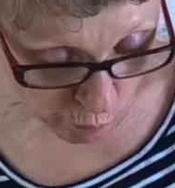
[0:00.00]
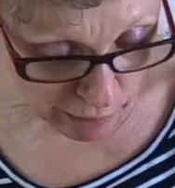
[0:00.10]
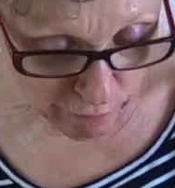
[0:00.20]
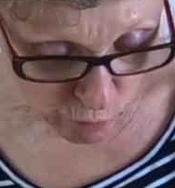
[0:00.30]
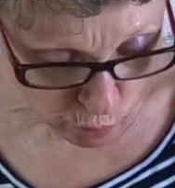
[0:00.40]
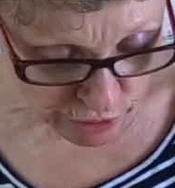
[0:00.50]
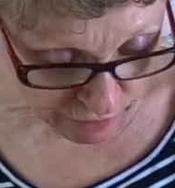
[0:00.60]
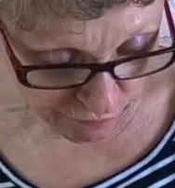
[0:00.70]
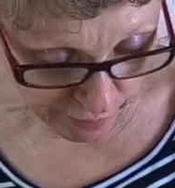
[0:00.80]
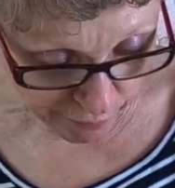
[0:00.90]
Well, of course,
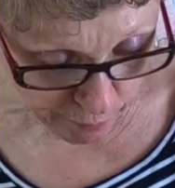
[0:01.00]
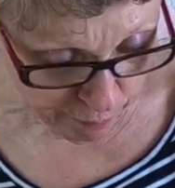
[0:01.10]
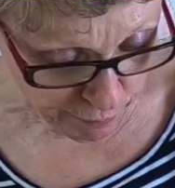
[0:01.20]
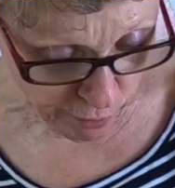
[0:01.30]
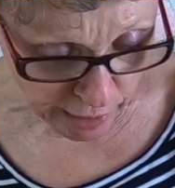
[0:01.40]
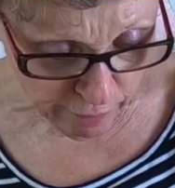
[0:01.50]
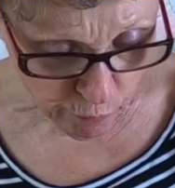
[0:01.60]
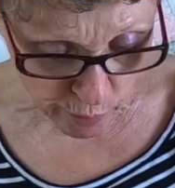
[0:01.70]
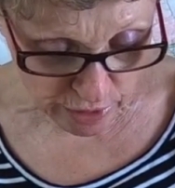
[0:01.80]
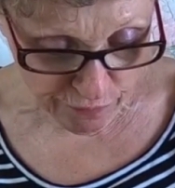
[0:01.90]
said Father, not
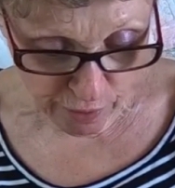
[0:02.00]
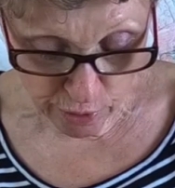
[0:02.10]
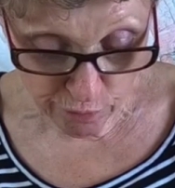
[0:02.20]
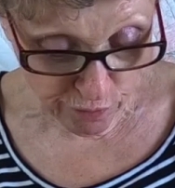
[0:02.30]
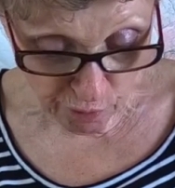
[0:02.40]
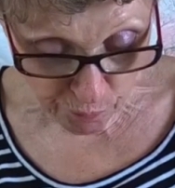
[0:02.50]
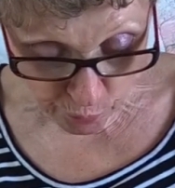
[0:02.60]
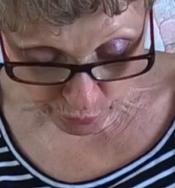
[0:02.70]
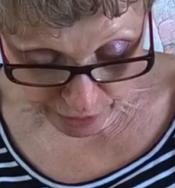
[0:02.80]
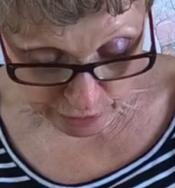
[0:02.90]
everyone is fond of
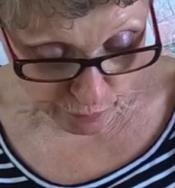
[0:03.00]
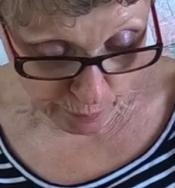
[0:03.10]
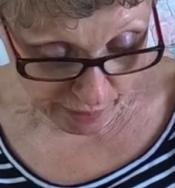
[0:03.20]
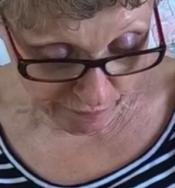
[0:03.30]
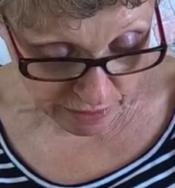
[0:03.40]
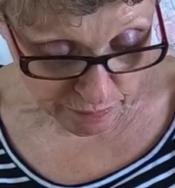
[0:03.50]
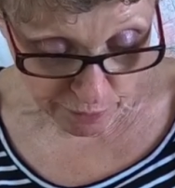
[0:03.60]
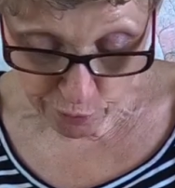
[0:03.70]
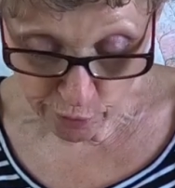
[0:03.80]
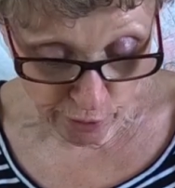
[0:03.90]
soft-boiled eggs for breakfast,
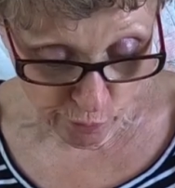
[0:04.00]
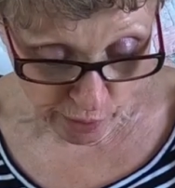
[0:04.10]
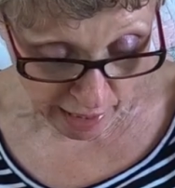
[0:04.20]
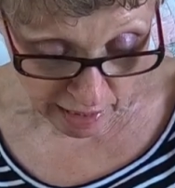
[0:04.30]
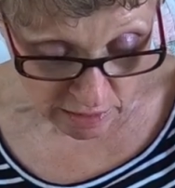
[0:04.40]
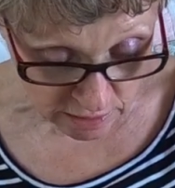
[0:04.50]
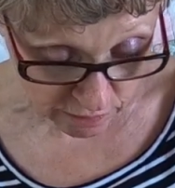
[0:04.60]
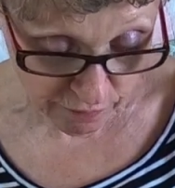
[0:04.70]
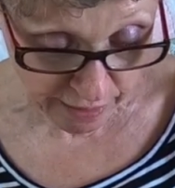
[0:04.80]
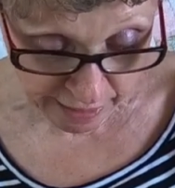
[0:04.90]
but there are other kinds
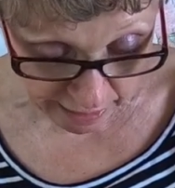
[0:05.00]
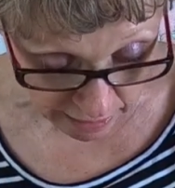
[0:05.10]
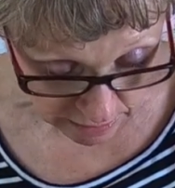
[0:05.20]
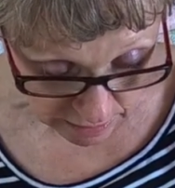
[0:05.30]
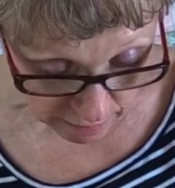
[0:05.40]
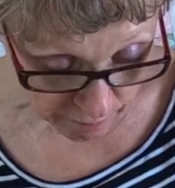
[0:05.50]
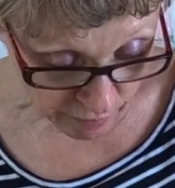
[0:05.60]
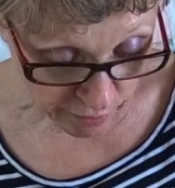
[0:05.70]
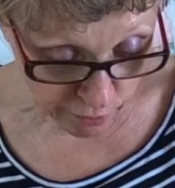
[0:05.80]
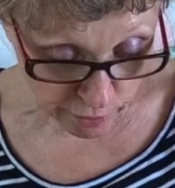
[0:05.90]
of eggs.
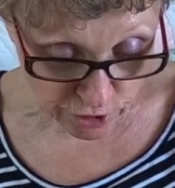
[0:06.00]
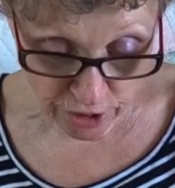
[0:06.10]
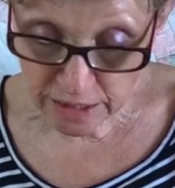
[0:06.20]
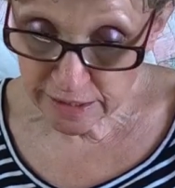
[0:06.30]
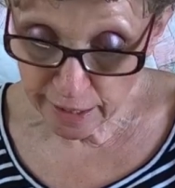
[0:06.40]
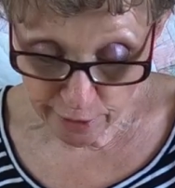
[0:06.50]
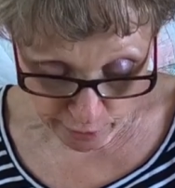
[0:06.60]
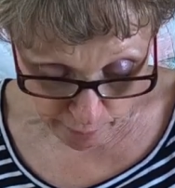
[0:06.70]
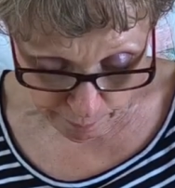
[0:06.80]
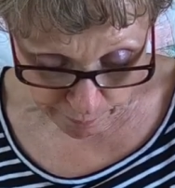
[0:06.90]
There are
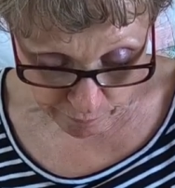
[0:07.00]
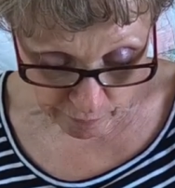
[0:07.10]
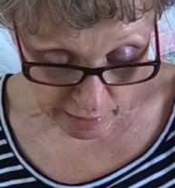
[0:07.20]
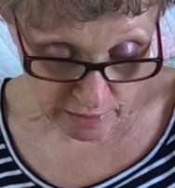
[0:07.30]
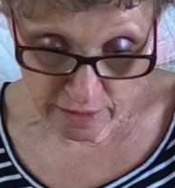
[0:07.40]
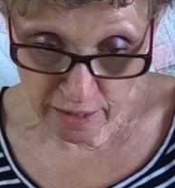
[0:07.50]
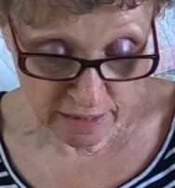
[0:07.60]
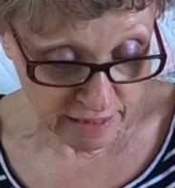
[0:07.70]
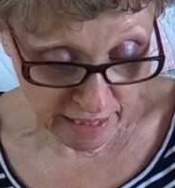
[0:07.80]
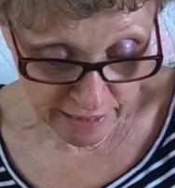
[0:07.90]
sunny-side-up and
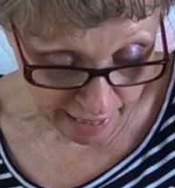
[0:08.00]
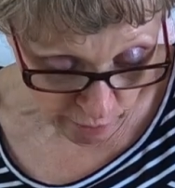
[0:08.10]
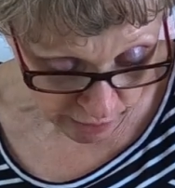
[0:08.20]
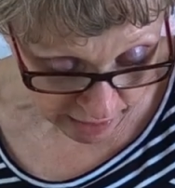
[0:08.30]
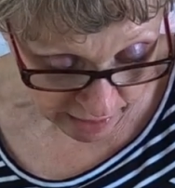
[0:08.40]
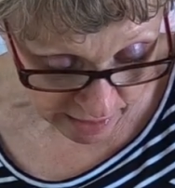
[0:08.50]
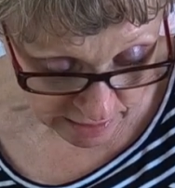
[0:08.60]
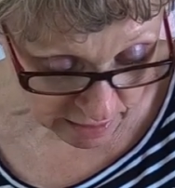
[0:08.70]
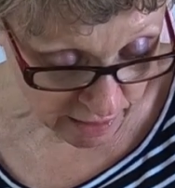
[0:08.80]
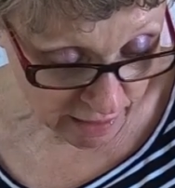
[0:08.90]
sunny-side-down eggs.